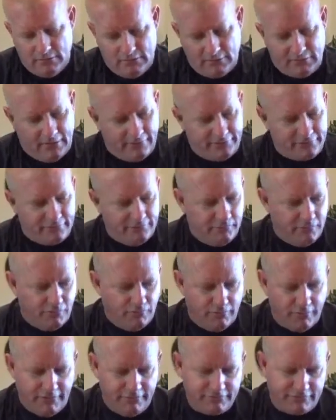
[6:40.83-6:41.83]
Got some
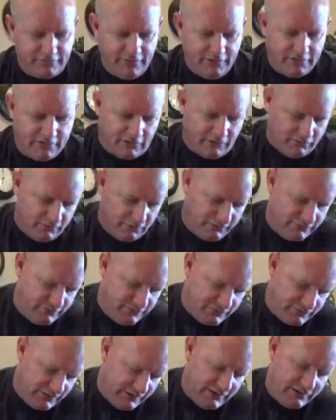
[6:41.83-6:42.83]
more SD cards. You
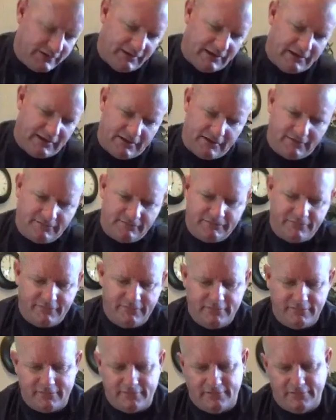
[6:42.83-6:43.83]
can't
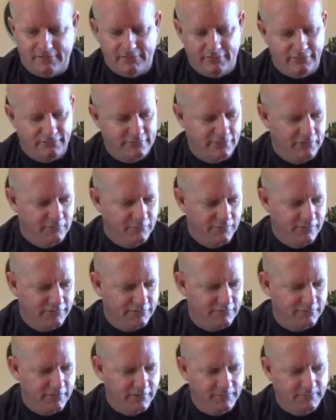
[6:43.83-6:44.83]
have too
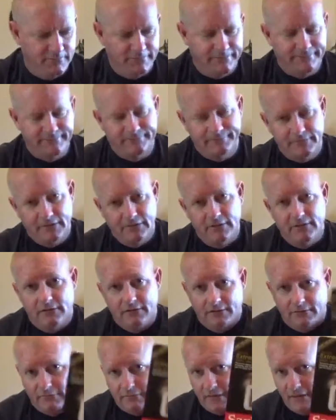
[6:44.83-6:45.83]
much memory.
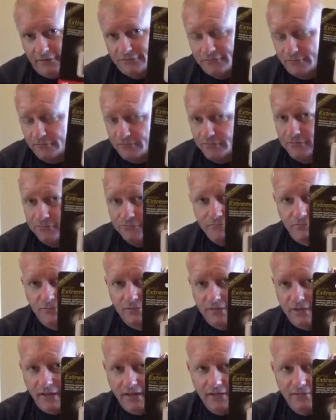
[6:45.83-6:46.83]
That's a
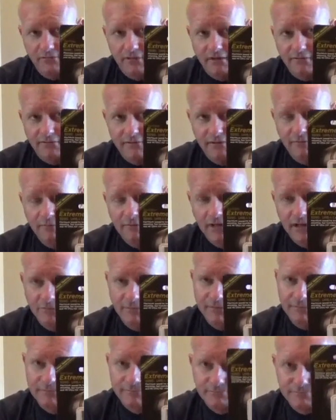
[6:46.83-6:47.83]
128 right there,
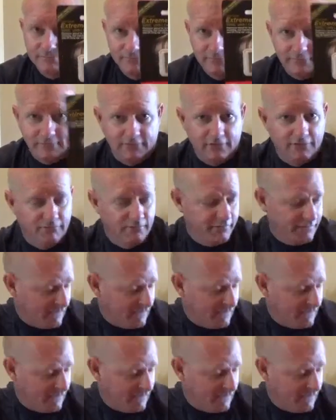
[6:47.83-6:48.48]
baby, to go in